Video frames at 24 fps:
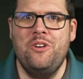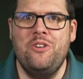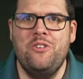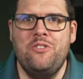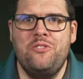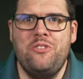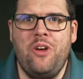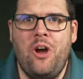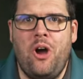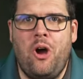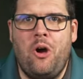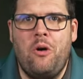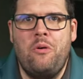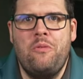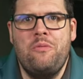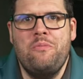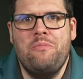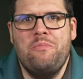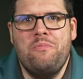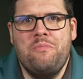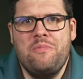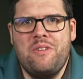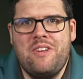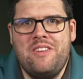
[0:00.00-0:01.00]
So
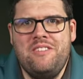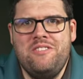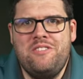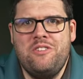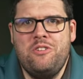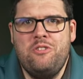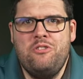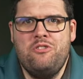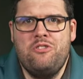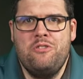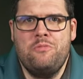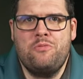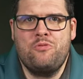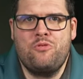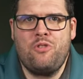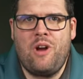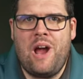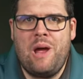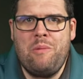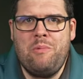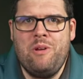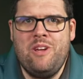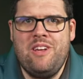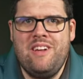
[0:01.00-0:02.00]
consider
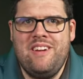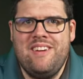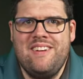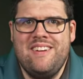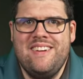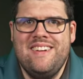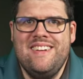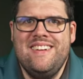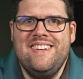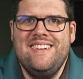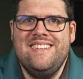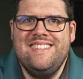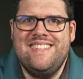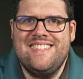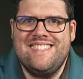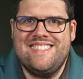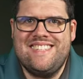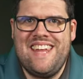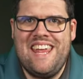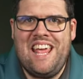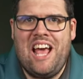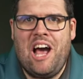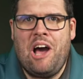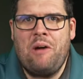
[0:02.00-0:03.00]
subscribing to
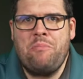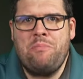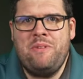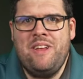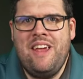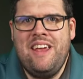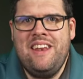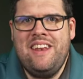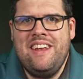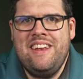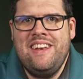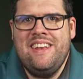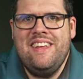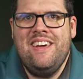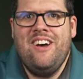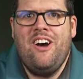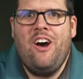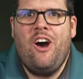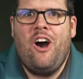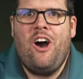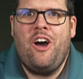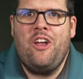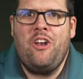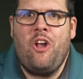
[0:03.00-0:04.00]
stay updated
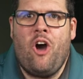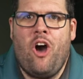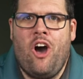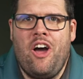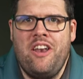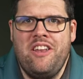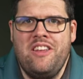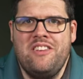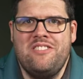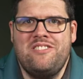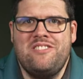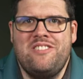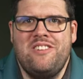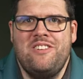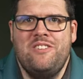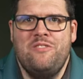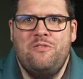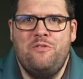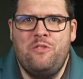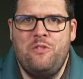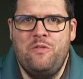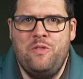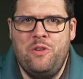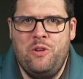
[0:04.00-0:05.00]
on honest
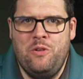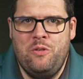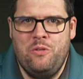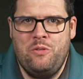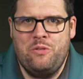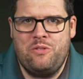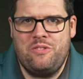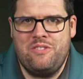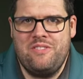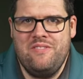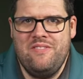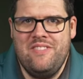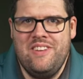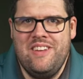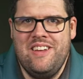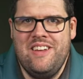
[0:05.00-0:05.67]
reviews.